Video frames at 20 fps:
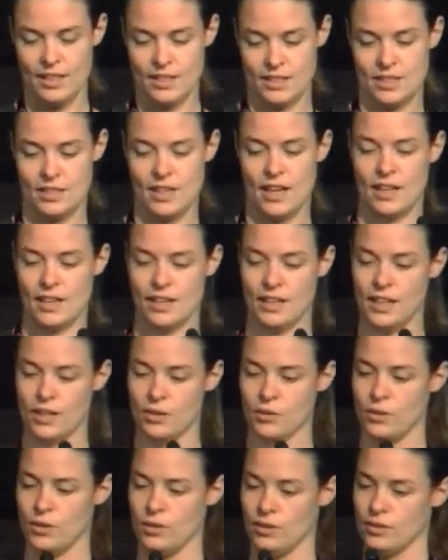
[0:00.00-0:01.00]
Is that
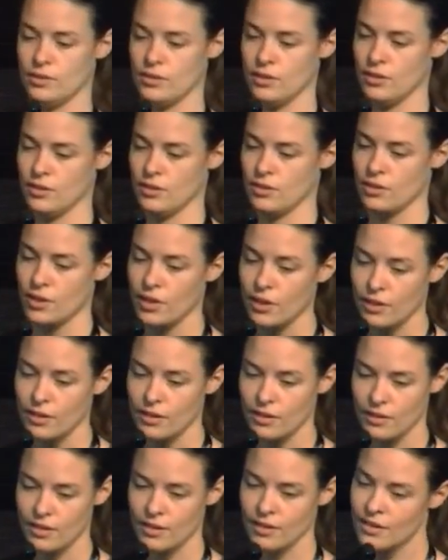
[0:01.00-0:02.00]
equal to true?